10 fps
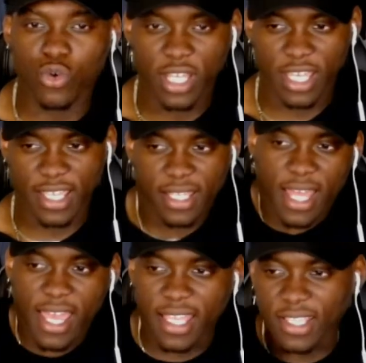it,
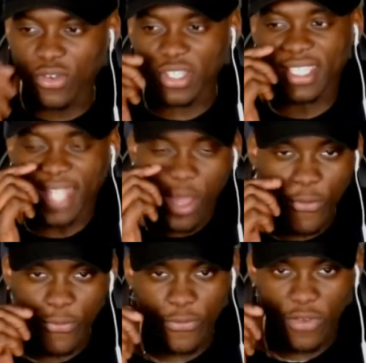like, it's not
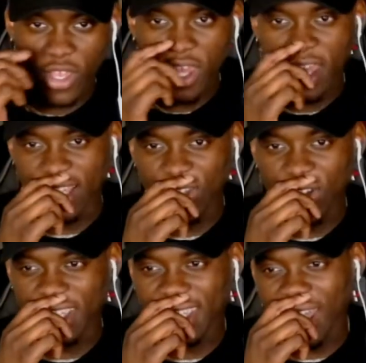stealth, it's not
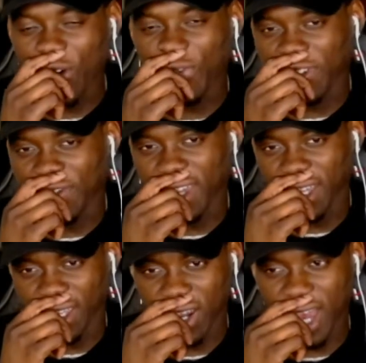a stealthy
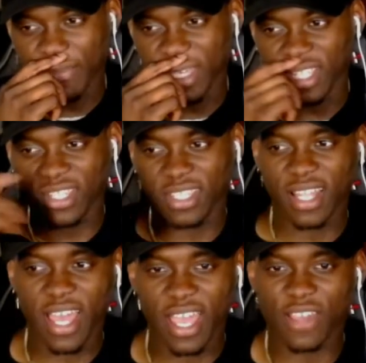thing, you know what I mean? She's
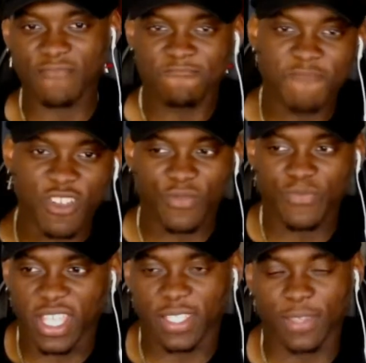like,
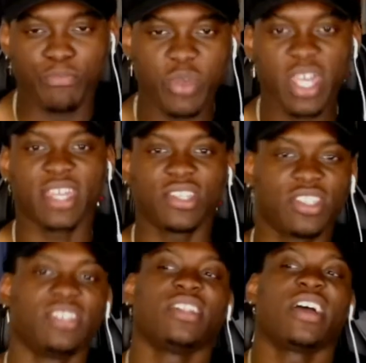it's a big, and
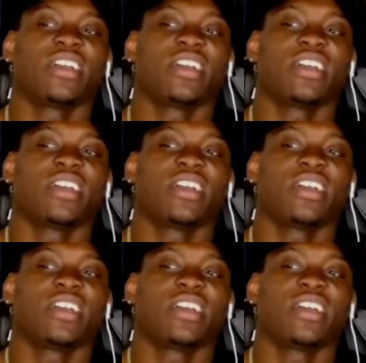she's like